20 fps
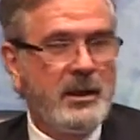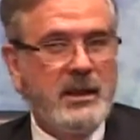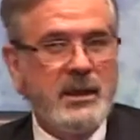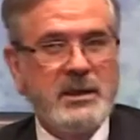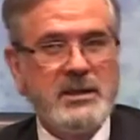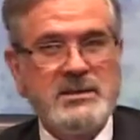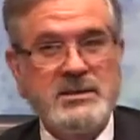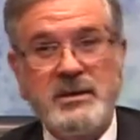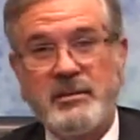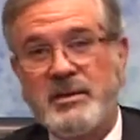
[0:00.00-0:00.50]

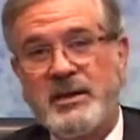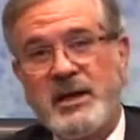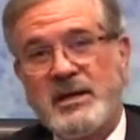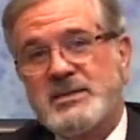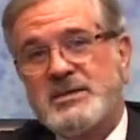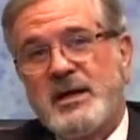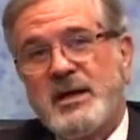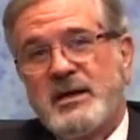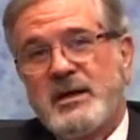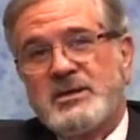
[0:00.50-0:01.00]
He said, but that's
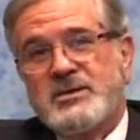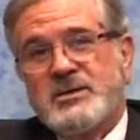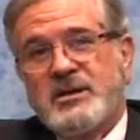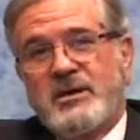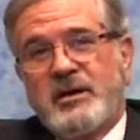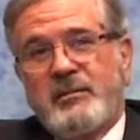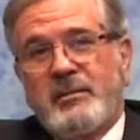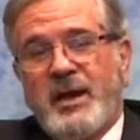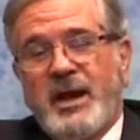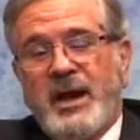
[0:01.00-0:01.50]
not
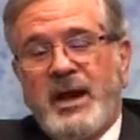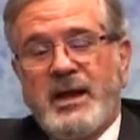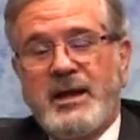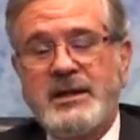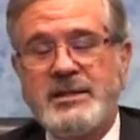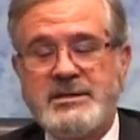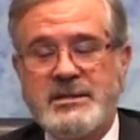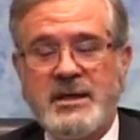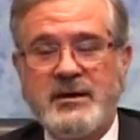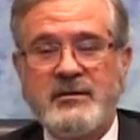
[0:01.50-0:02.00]
necessarily bad.
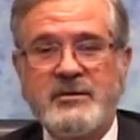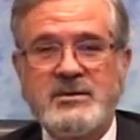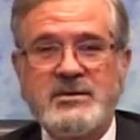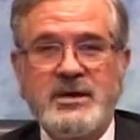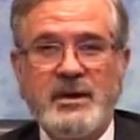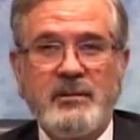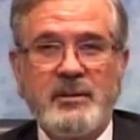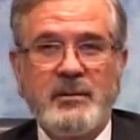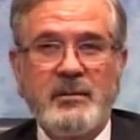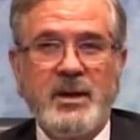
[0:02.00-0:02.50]
He said, if there's
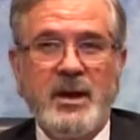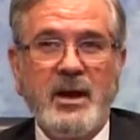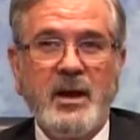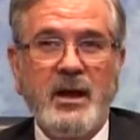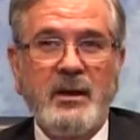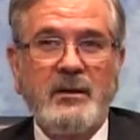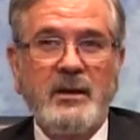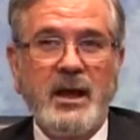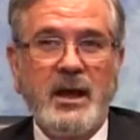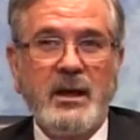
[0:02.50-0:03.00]
something
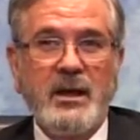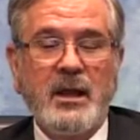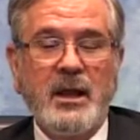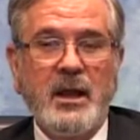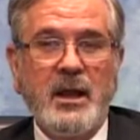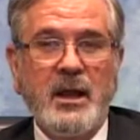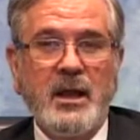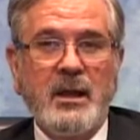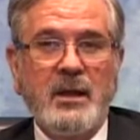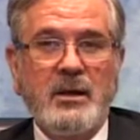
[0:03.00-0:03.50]
behind that,
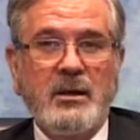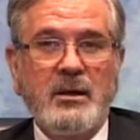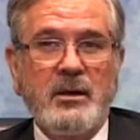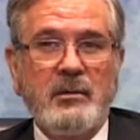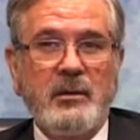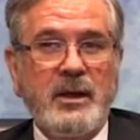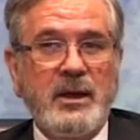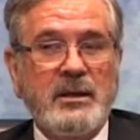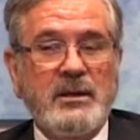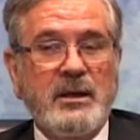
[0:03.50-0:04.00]
you'll
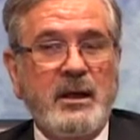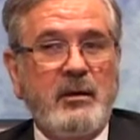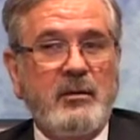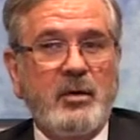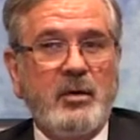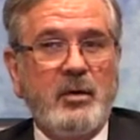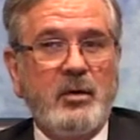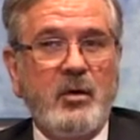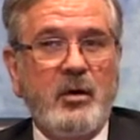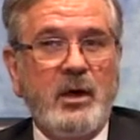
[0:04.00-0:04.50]
make a damn
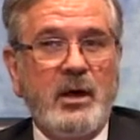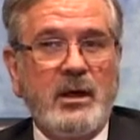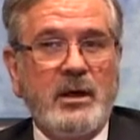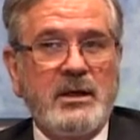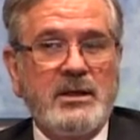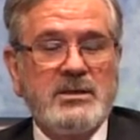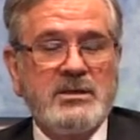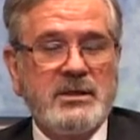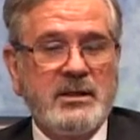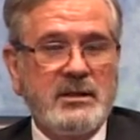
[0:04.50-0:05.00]
good lawyer.
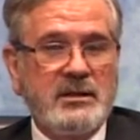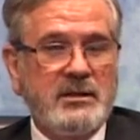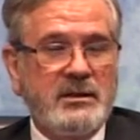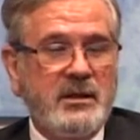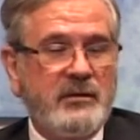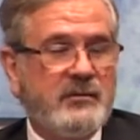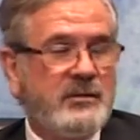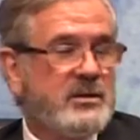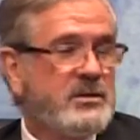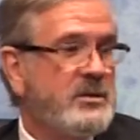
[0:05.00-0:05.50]
He said,
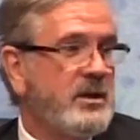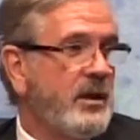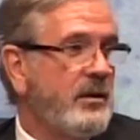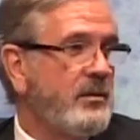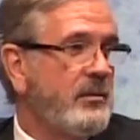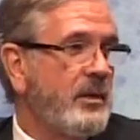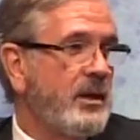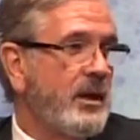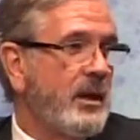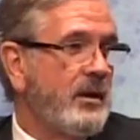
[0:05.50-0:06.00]
if there's
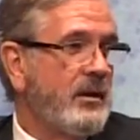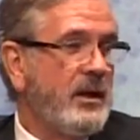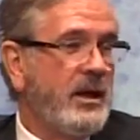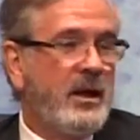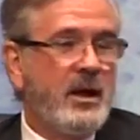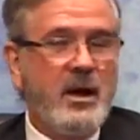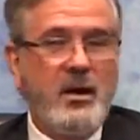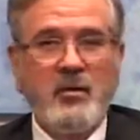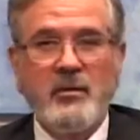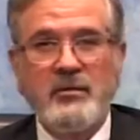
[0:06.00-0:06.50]
nothing behind
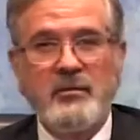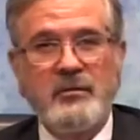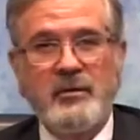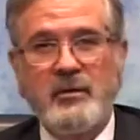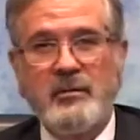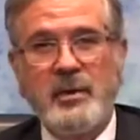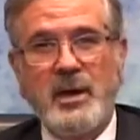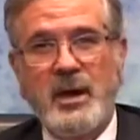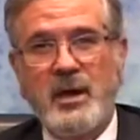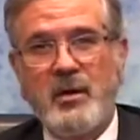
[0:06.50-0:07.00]
that, I won't feel
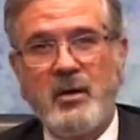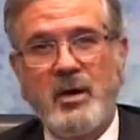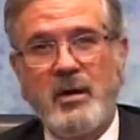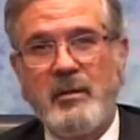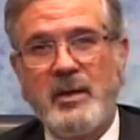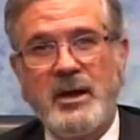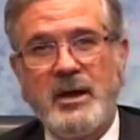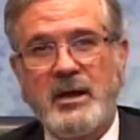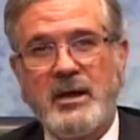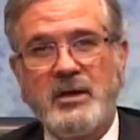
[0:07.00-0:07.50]
bad at all
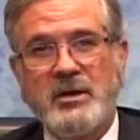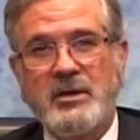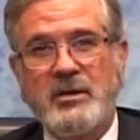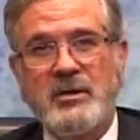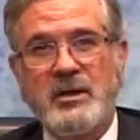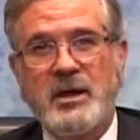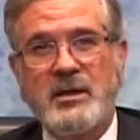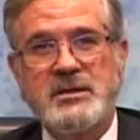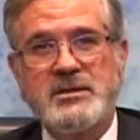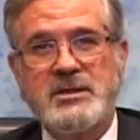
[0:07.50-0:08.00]
about cutting you
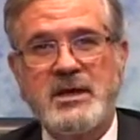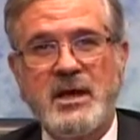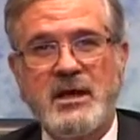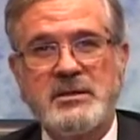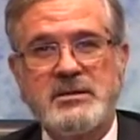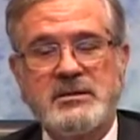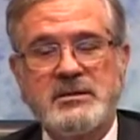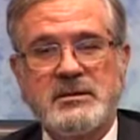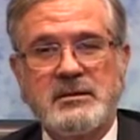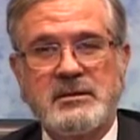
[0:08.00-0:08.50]
down to size.